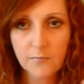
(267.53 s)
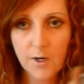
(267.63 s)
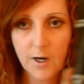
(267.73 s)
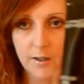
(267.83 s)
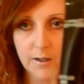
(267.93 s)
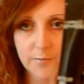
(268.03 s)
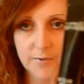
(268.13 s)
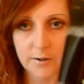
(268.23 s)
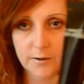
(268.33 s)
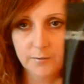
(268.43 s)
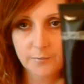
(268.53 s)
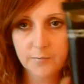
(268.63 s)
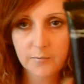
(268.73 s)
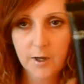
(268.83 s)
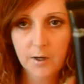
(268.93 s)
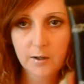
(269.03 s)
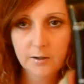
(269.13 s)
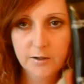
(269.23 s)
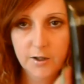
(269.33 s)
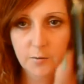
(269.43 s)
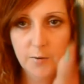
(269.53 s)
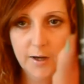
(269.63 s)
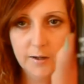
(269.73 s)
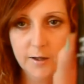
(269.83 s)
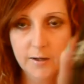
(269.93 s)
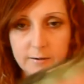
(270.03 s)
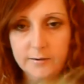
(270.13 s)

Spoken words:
And it comes in a little tube like this.